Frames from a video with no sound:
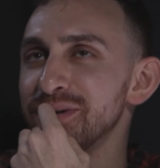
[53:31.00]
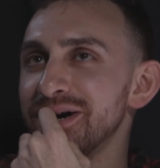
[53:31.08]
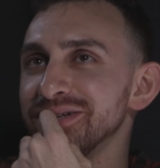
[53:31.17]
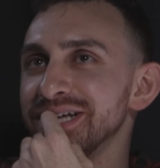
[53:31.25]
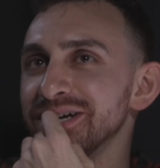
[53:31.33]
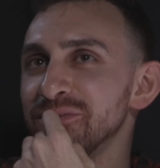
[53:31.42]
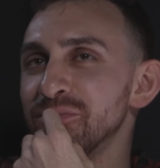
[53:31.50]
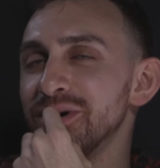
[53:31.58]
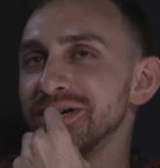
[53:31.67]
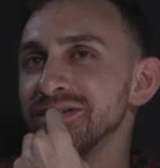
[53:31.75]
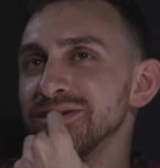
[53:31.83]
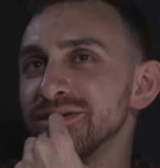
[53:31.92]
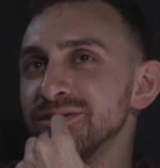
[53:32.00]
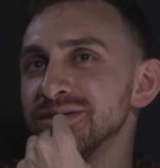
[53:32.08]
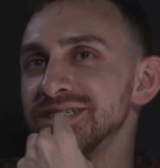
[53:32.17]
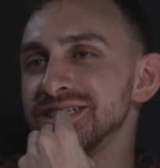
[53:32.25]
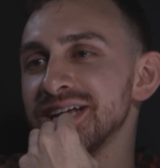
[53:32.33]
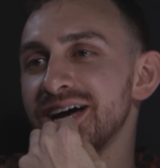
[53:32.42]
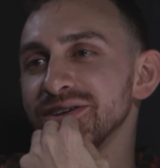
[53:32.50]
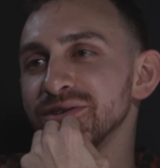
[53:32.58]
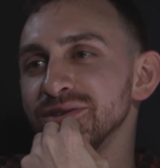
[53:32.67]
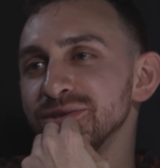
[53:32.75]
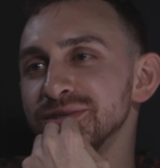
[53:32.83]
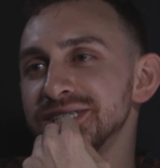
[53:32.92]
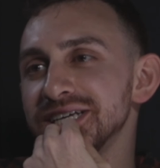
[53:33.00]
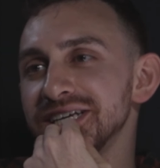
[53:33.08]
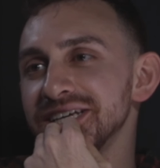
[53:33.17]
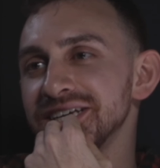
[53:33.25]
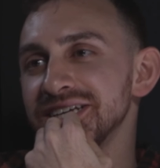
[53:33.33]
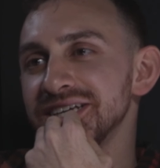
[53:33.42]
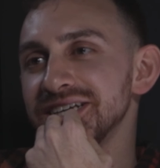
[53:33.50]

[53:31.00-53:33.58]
about like what you use, is how you use it.